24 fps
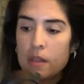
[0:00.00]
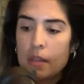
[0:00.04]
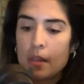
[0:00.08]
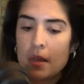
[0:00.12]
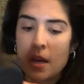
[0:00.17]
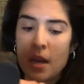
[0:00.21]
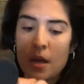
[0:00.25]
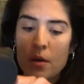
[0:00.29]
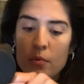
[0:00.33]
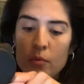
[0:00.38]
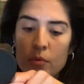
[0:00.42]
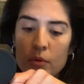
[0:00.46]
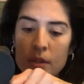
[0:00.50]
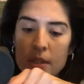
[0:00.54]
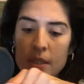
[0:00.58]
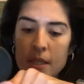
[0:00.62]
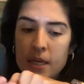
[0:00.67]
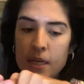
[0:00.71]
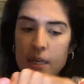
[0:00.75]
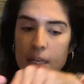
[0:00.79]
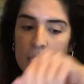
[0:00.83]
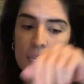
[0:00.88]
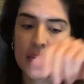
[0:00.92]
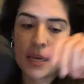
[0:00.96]
I will
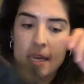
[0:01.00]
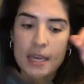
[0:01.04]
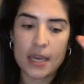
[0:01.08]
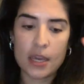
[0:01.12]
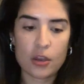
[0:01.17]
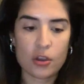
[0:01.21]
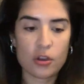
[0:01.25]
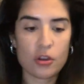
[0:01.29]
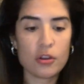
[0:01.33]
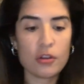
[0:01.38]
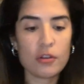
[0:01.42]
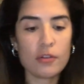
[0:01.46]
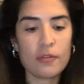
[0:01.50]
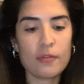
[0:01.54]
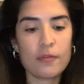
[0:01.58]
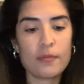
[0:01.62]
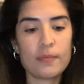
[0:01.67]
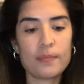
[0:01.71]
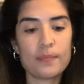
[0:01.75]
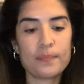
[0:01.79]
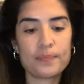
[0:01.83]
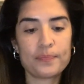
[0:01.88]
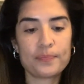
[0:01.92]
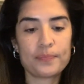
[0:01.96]
need here,
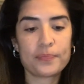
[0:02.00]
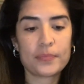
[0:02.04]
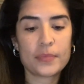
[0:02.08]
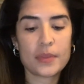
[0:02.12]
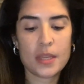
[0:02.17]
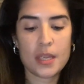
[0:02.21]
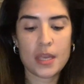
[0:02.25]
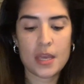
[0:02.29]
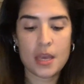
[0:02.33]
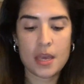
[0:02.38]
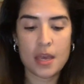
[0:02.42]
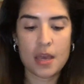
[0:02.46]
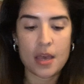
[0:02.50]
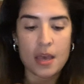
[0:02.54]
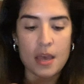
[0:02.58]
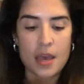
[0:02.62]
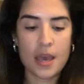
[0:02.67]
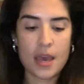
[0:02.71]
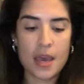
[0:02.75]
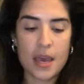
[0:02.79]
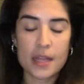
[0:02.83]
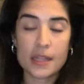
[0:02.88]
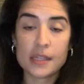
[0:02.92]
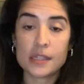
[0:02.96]

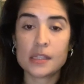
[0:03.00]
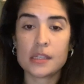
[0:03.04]
and